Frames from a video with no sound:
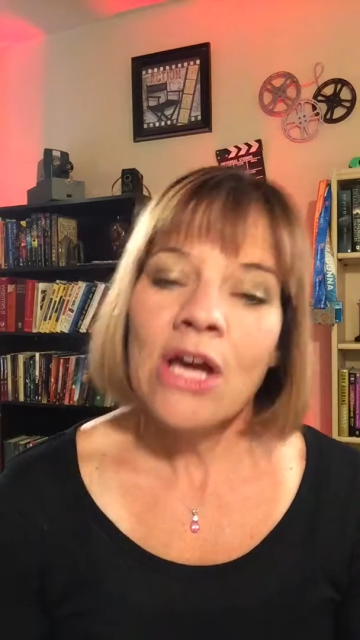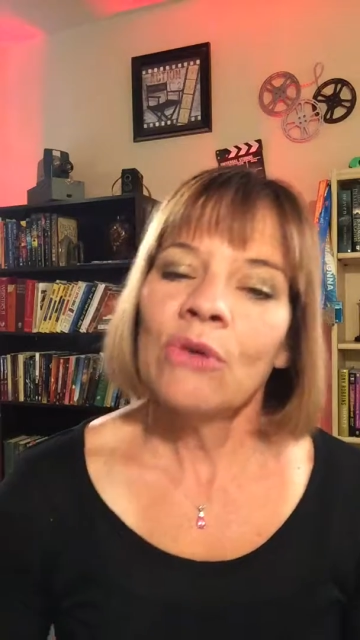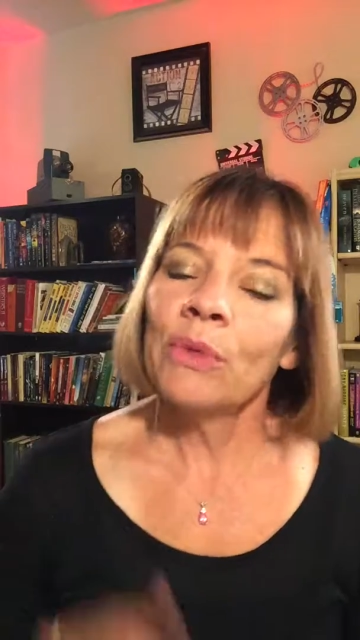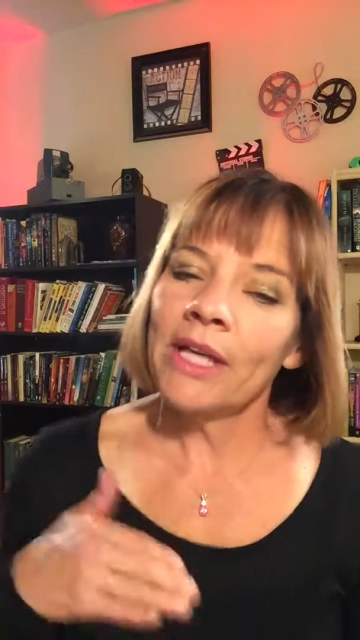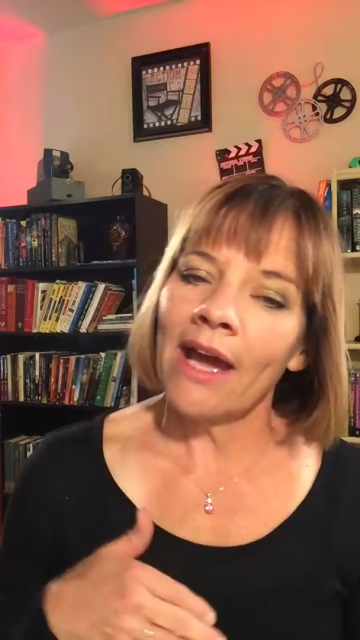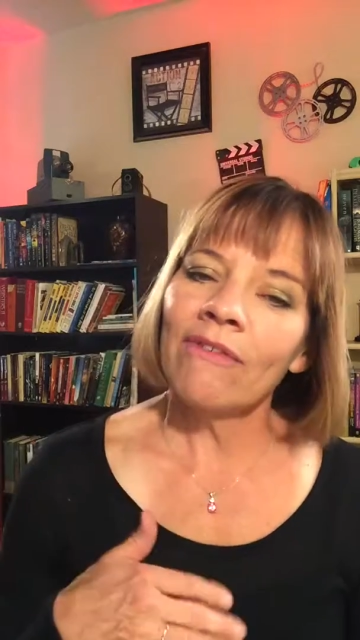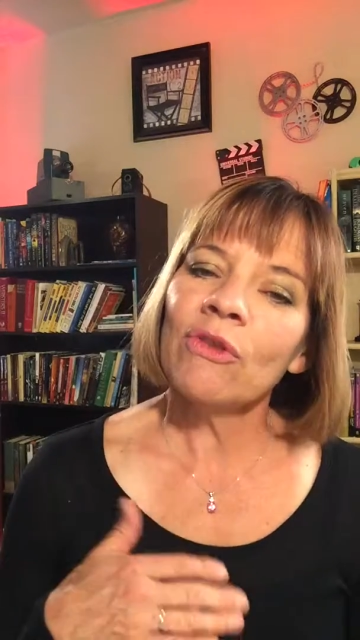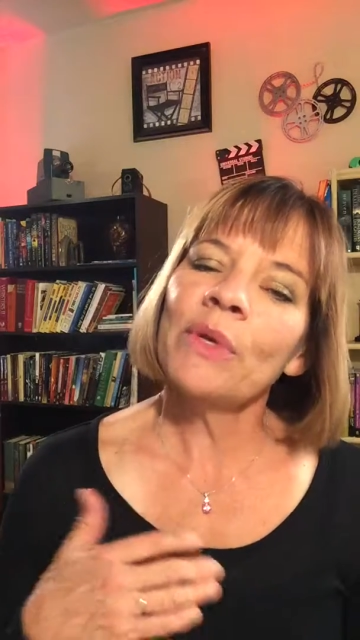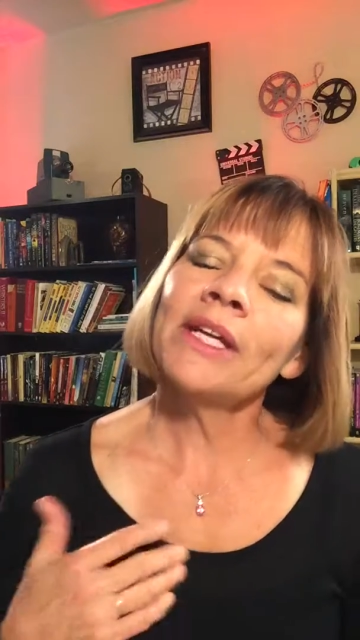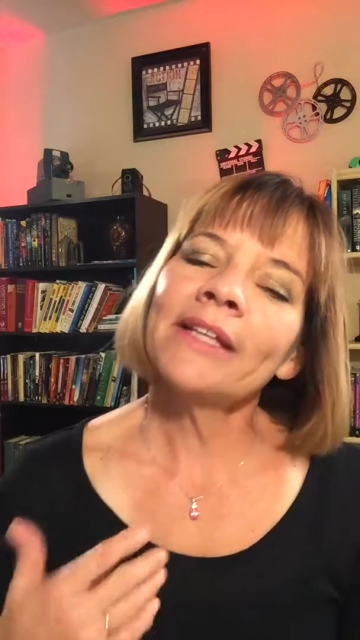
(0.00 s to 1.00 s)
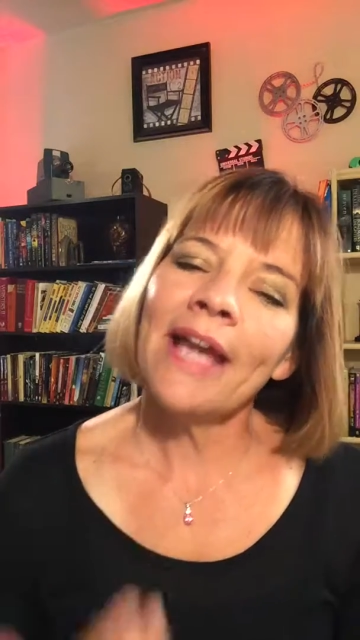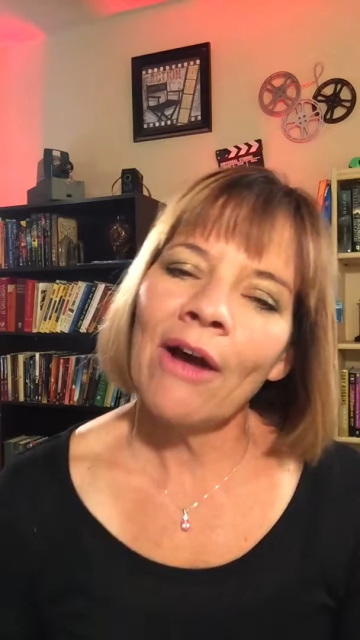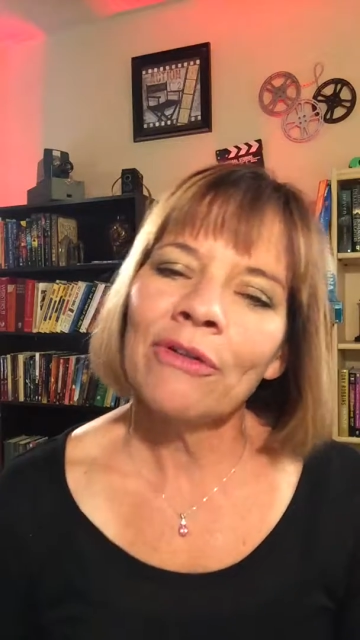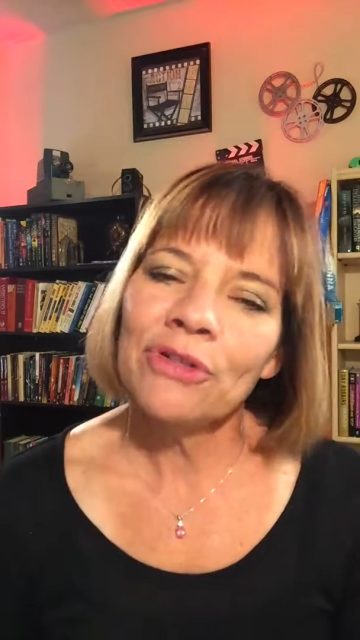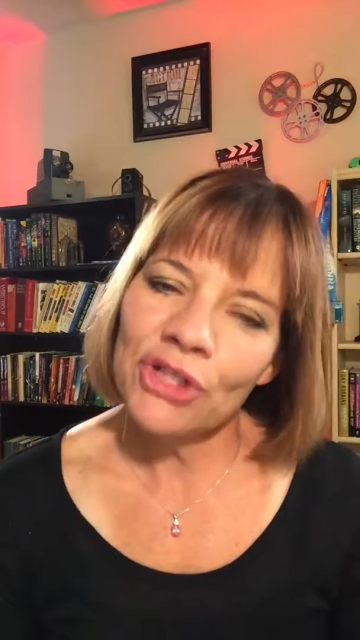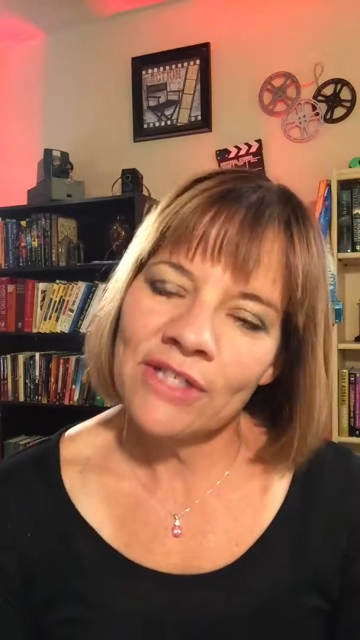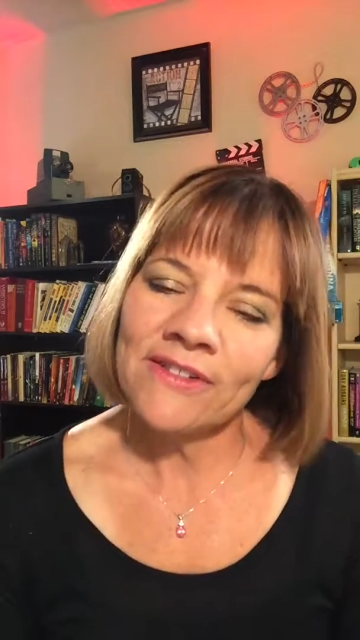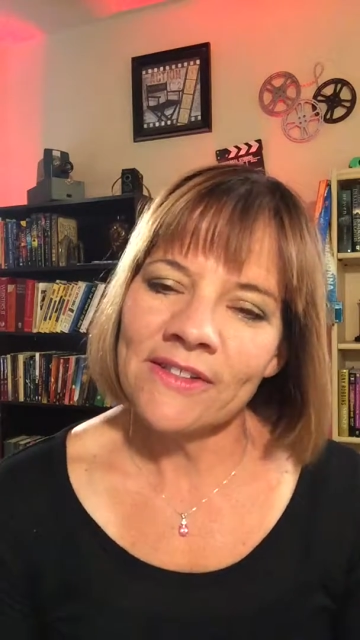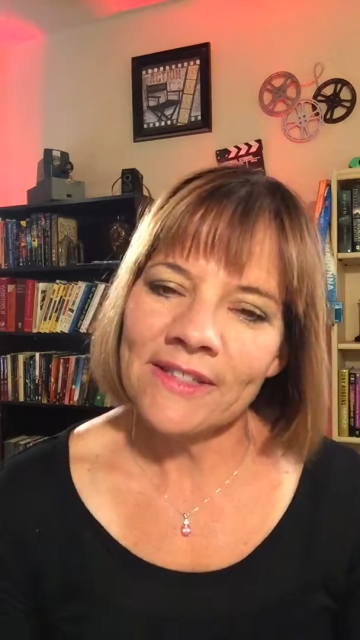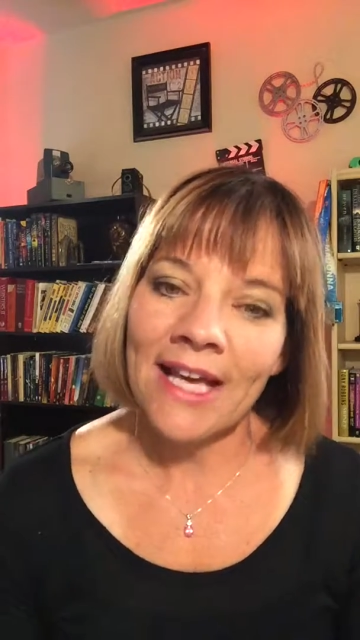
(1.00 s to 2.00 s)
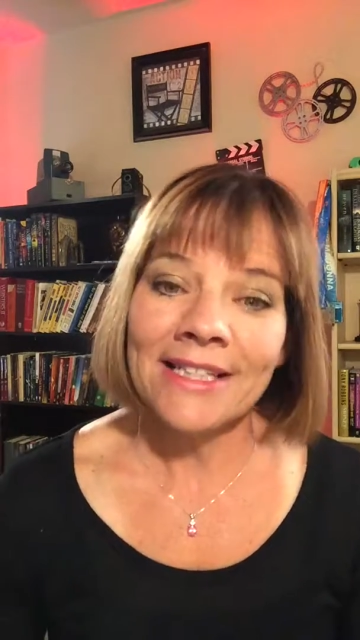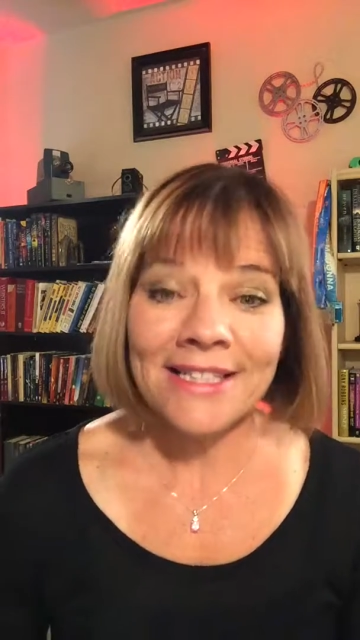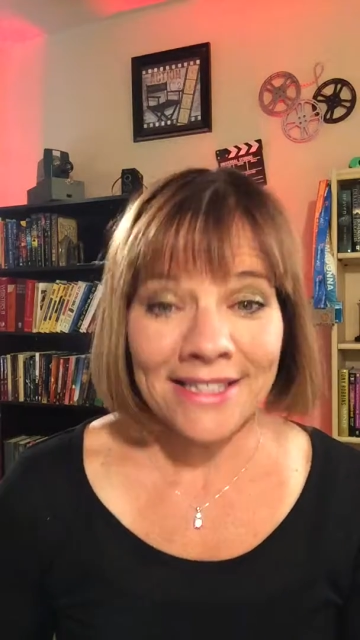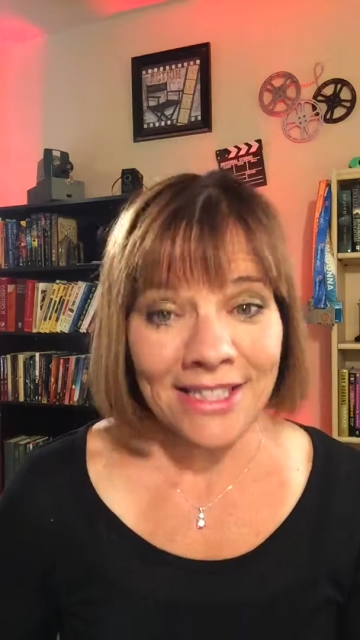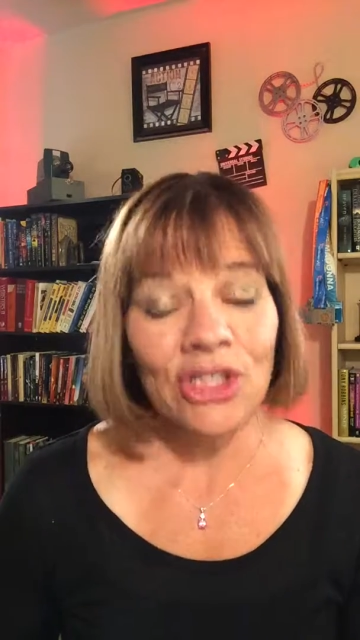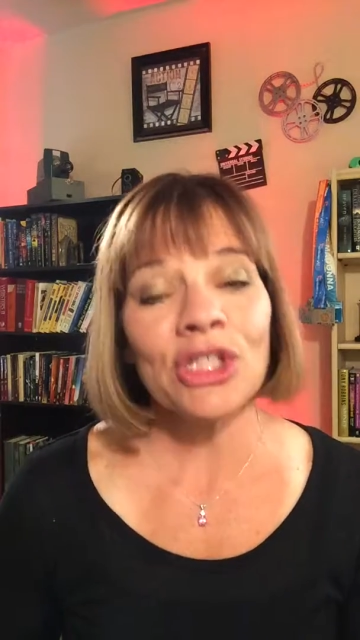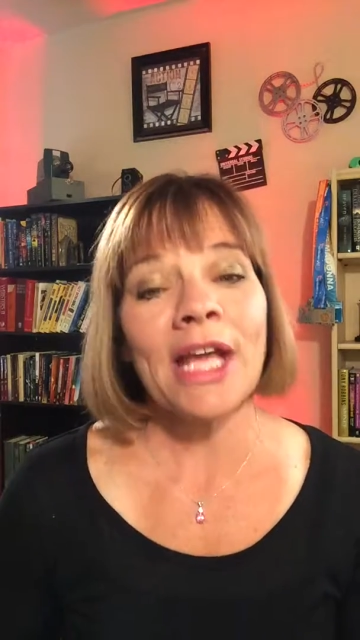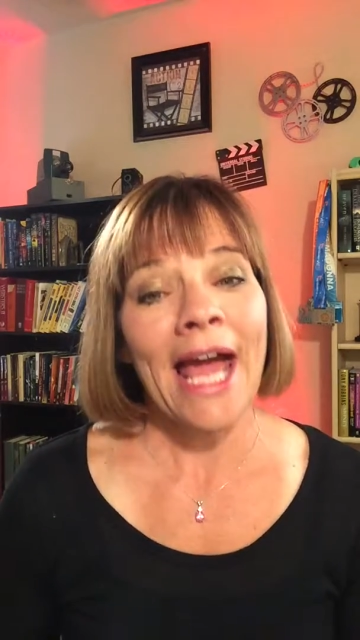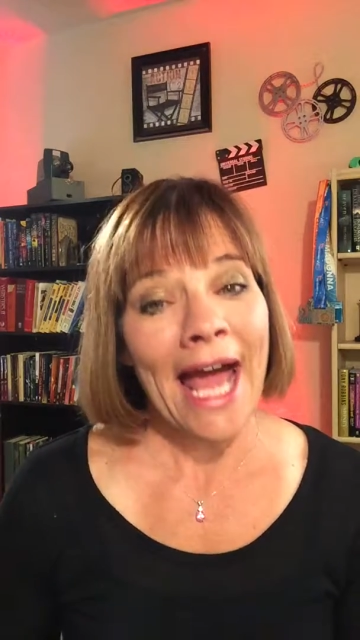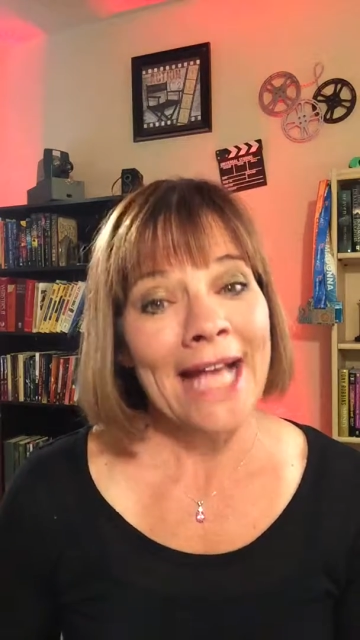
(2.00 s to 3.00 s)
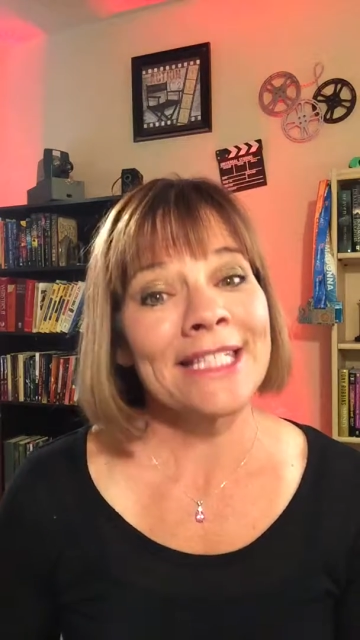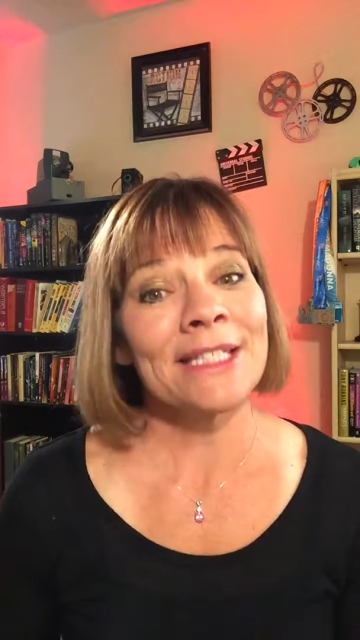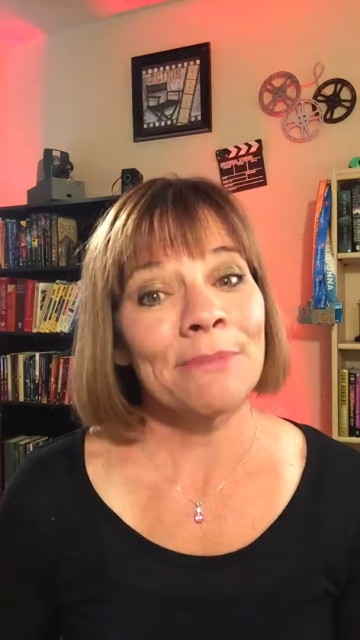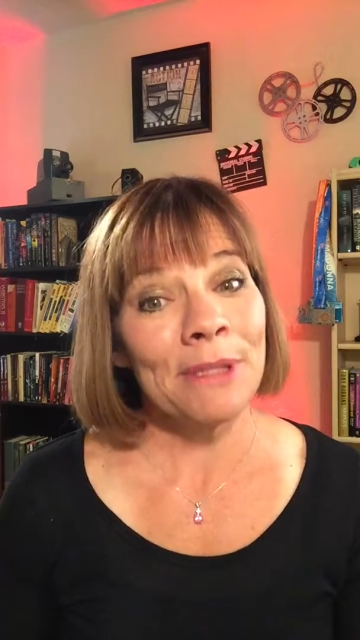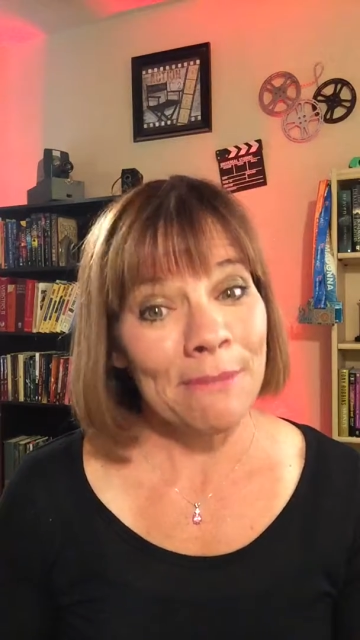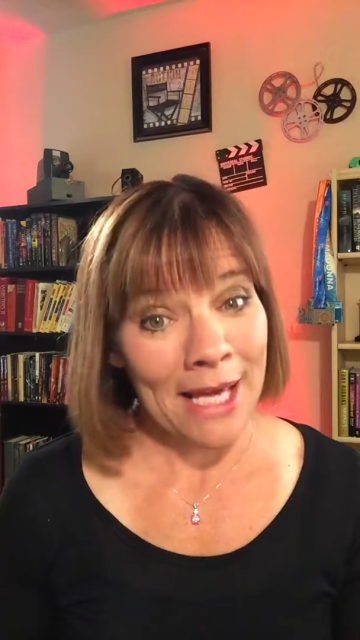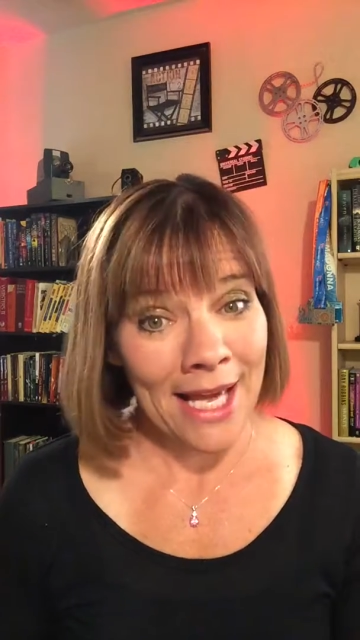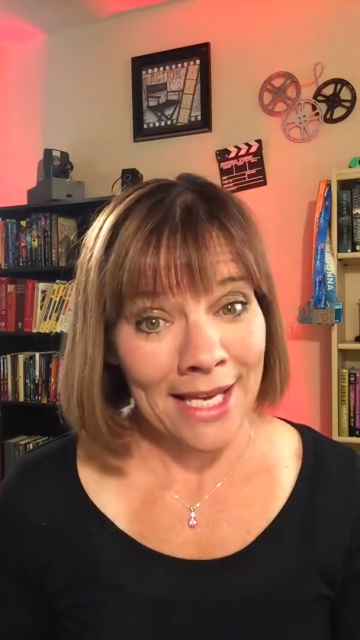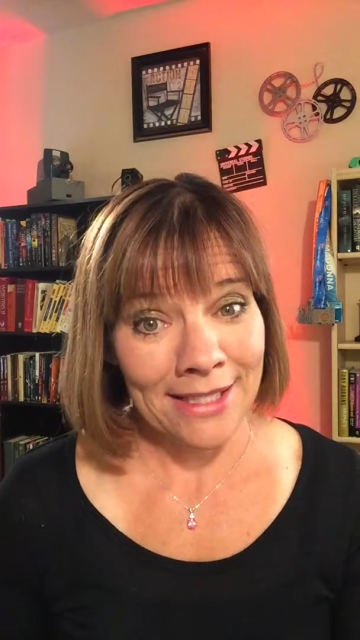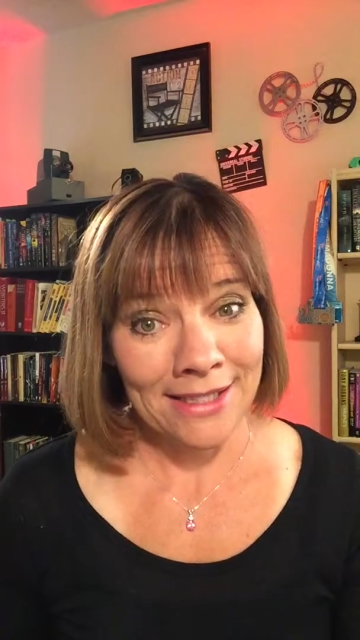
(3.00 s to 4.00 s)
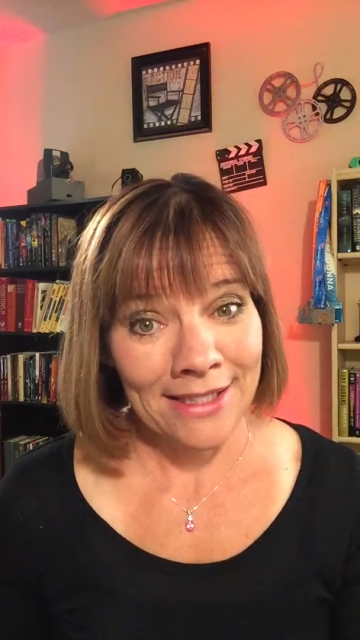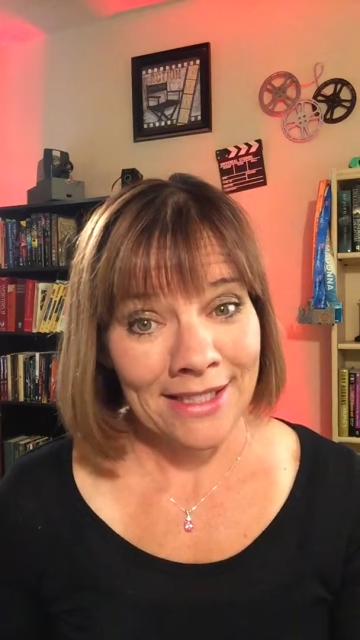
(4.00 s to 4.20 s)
Whenever we encounter Jesus, a decision has to be made.